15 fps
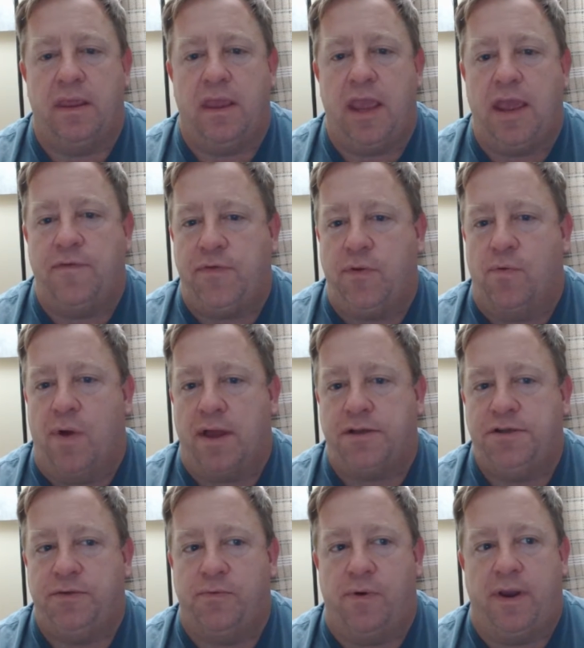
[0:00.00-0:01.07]
if you
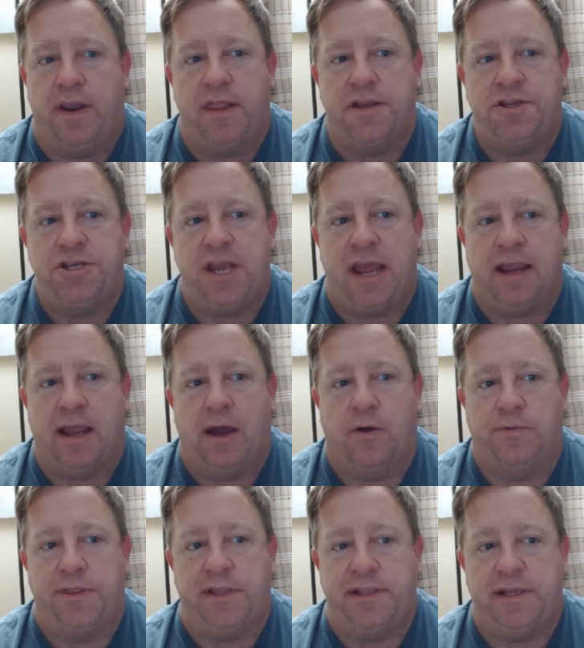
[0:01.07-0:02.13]
actually wanted to check
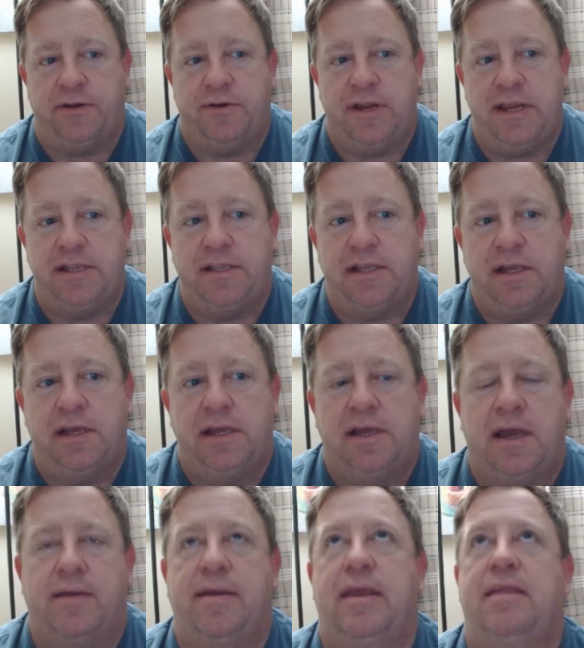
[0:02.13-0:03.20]
out the series,
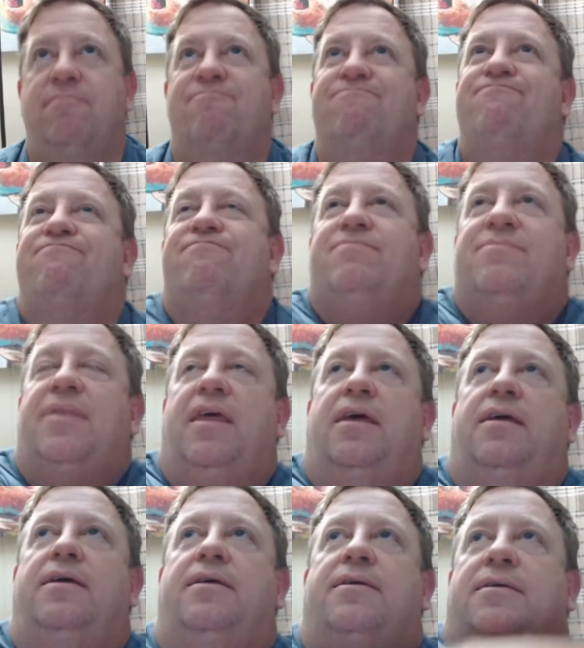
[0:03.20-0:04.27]
I mean,
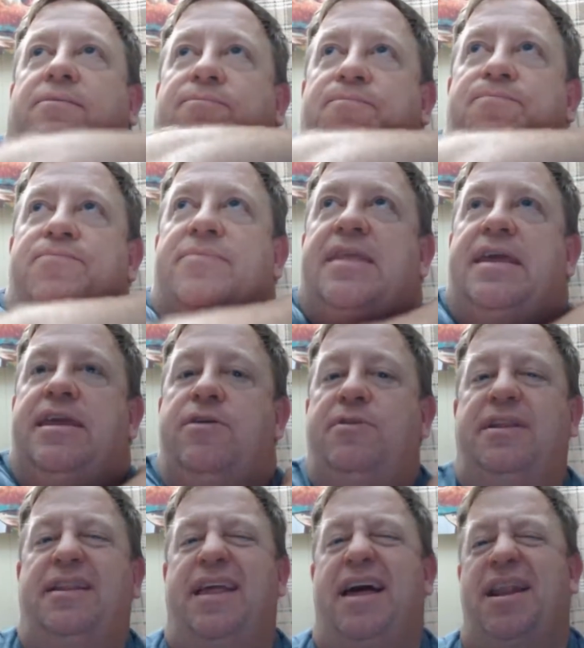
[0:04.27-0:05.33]
uh, they
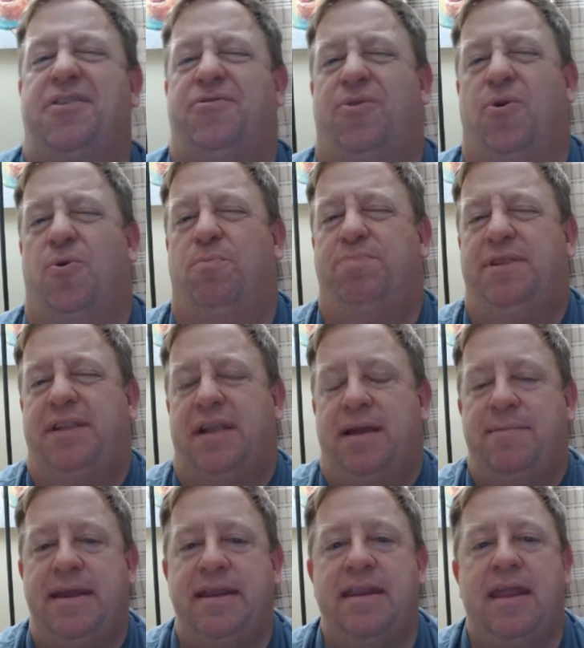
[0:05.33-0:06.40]
use a lot of tropes. I
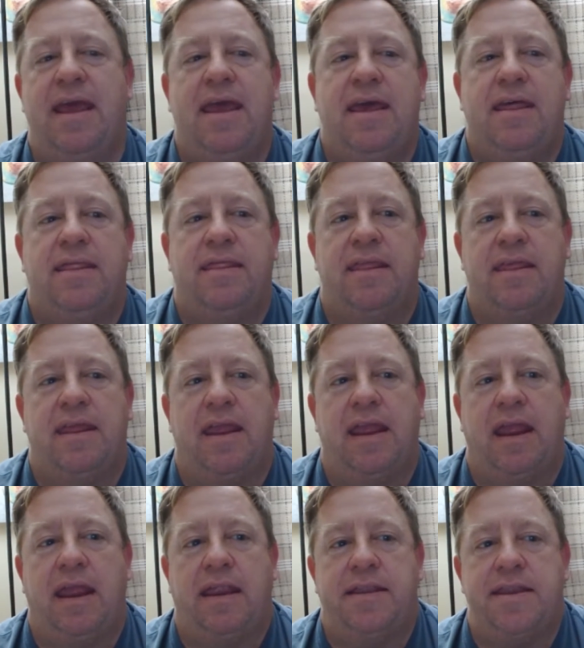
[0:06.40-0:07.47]
mean,
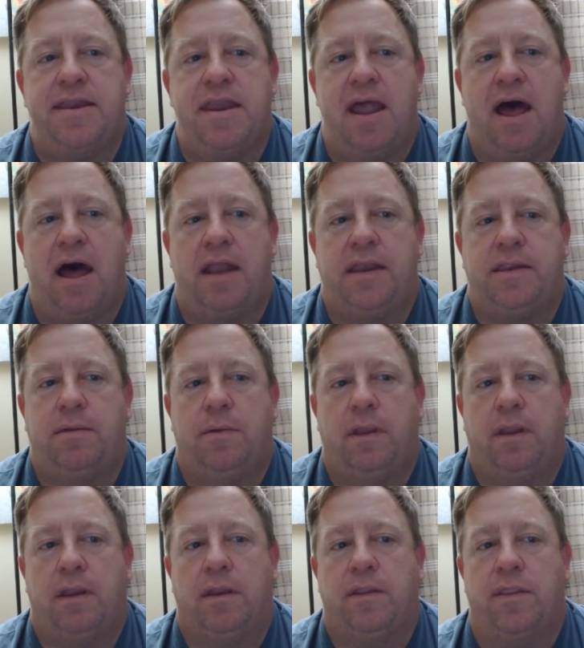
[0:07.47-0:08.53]
it's not
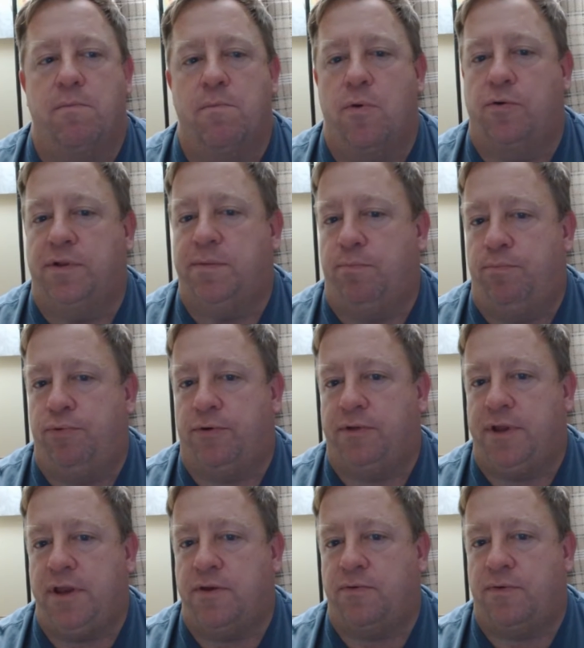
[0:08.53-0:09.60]
the most
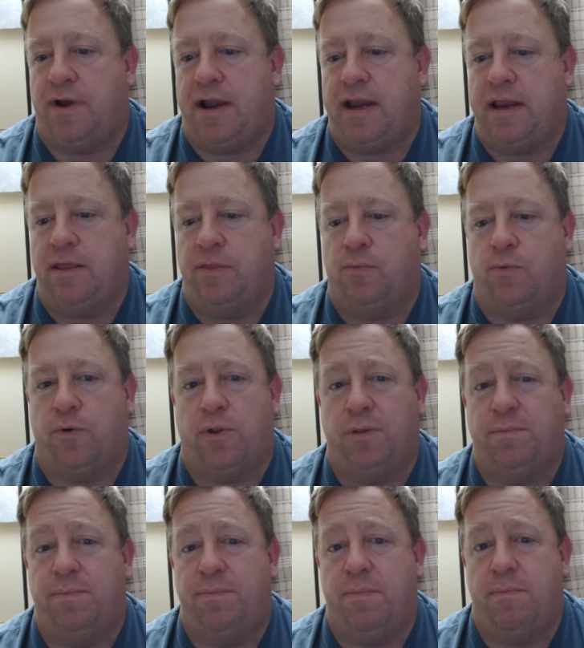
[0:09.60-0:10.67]
brilliant writing in the
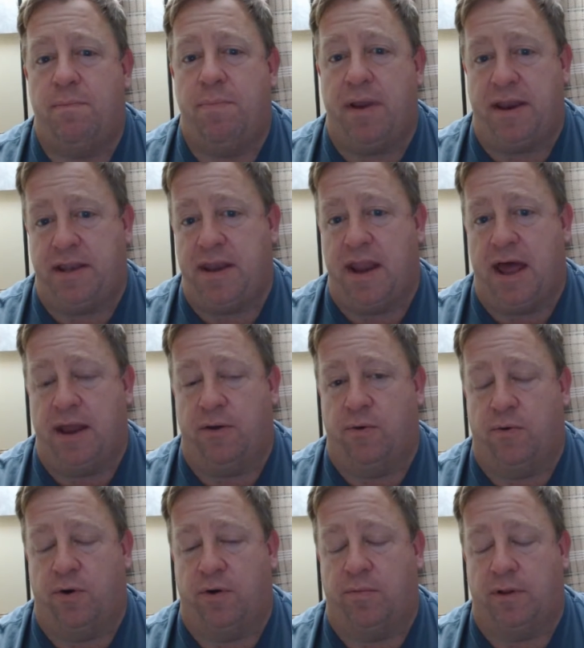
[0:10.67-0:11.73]
world, but it's not
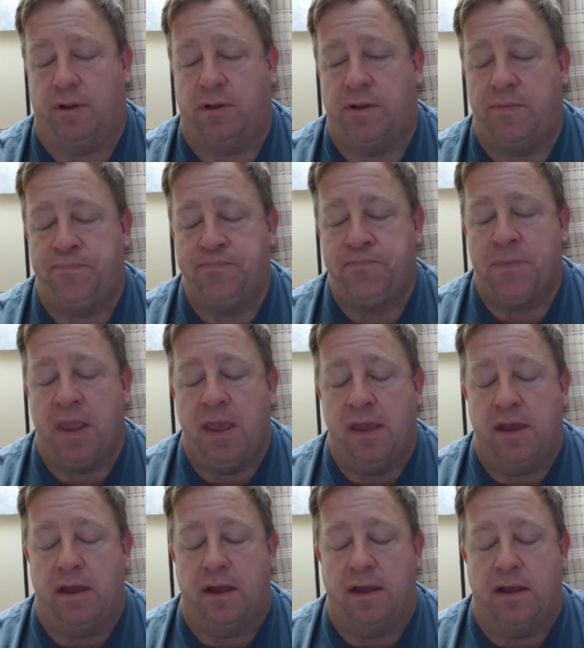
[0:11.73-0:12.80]
horrible.
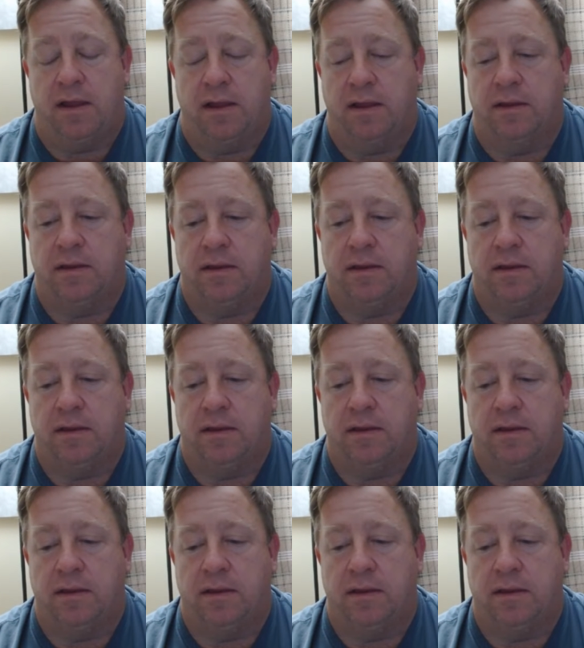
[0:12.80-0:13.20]
Uh,